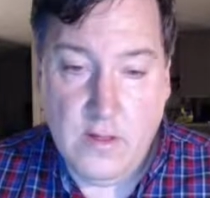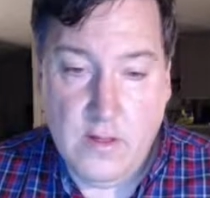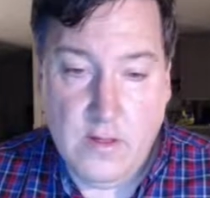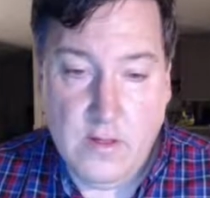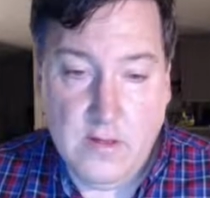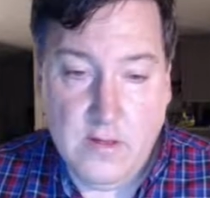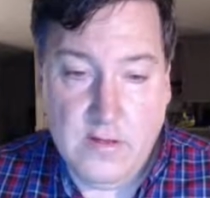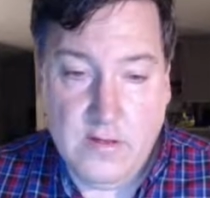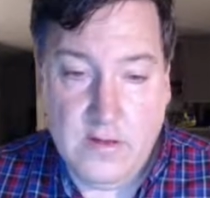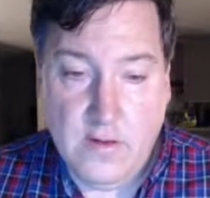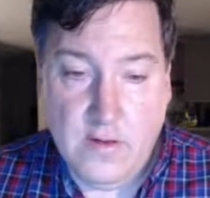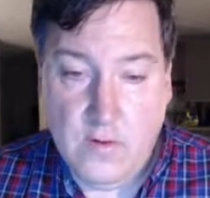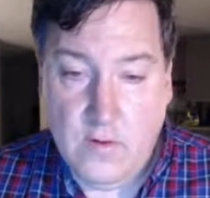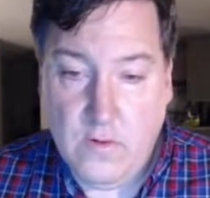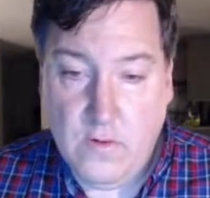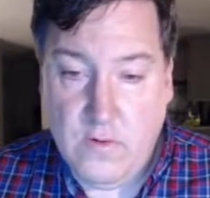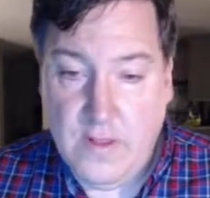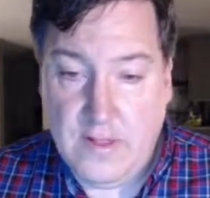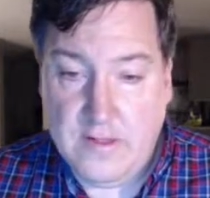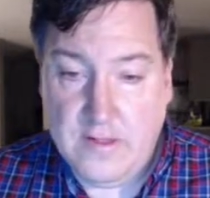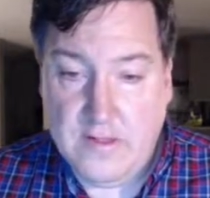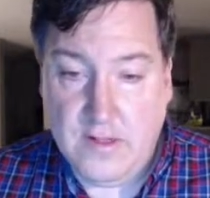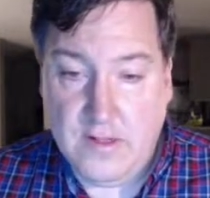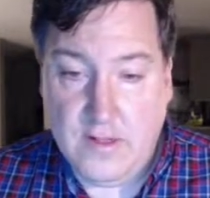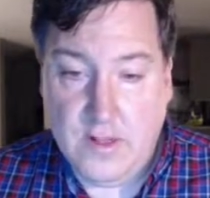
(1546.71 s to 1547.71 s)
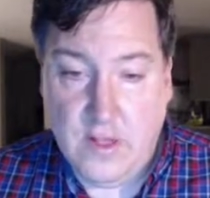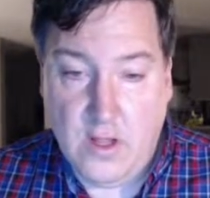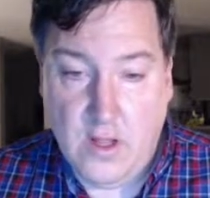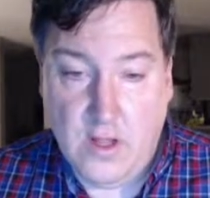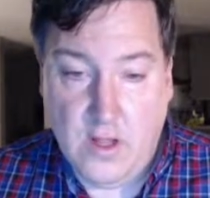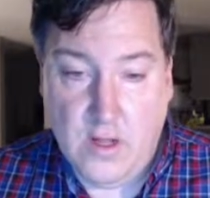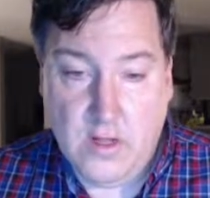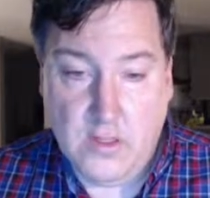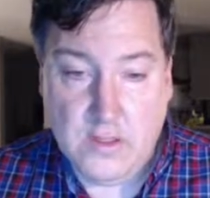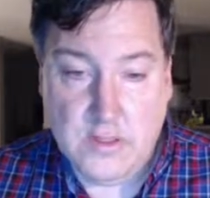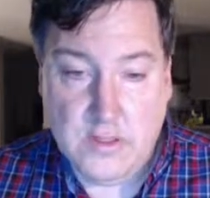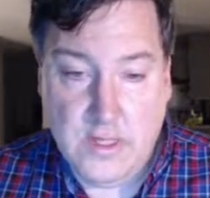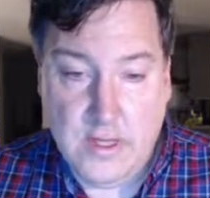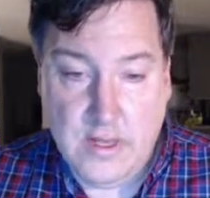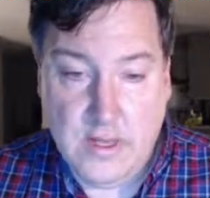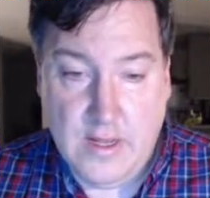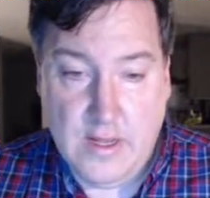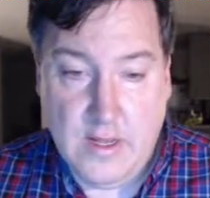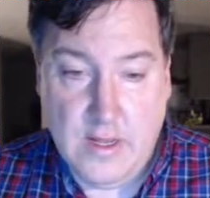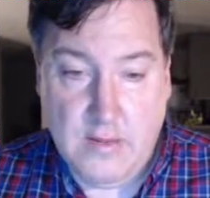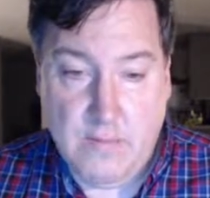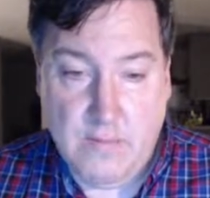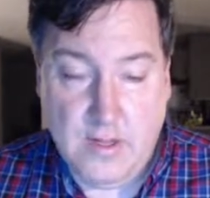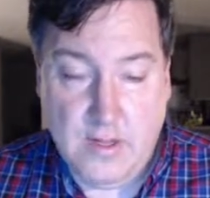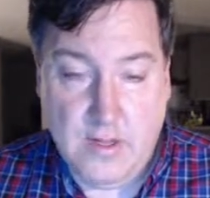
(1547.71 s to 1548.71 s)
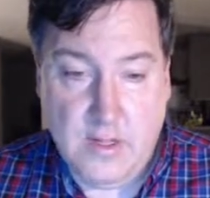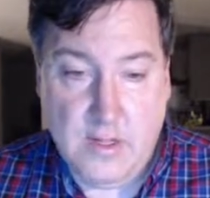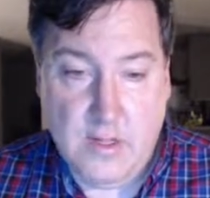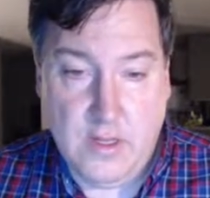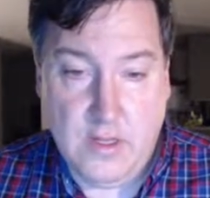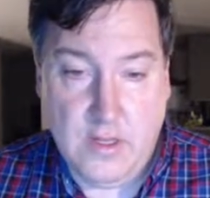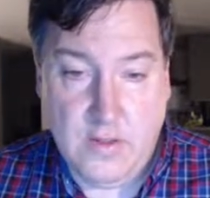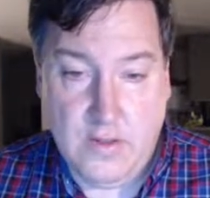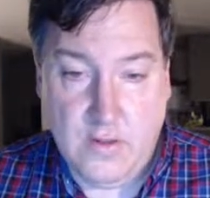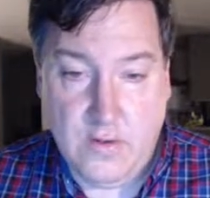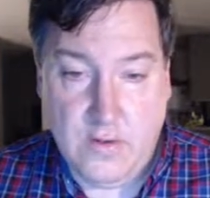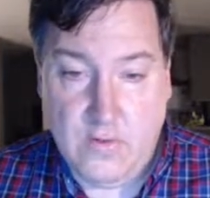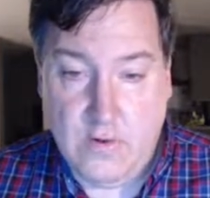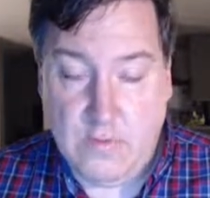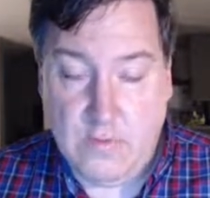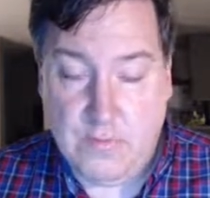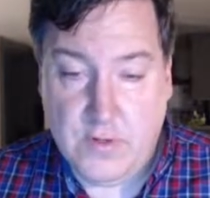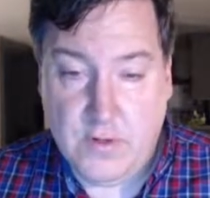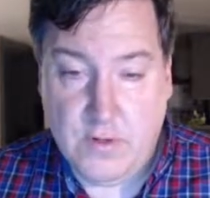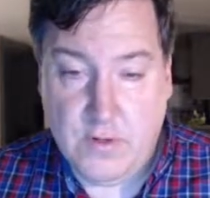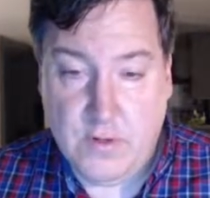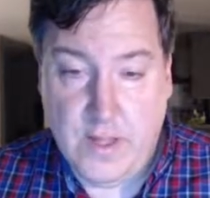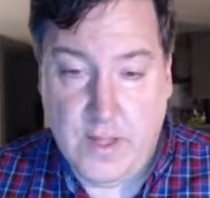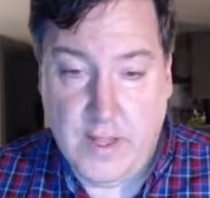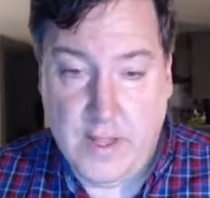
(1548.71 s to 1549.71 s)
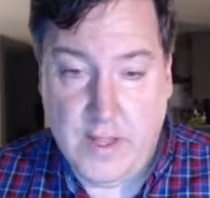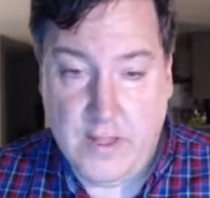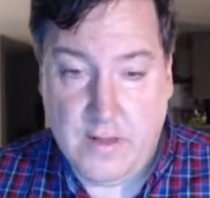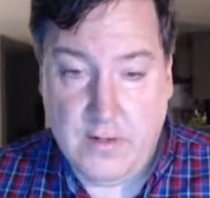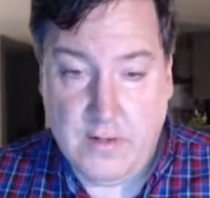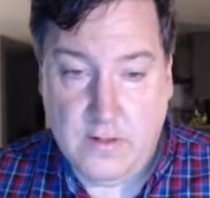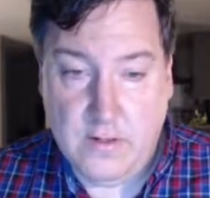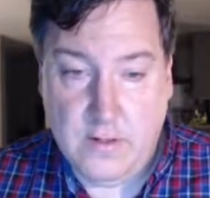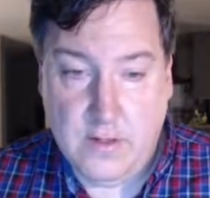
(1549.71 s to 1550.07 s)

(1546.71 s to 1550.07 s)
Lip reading: So that's a long time in the crypto land.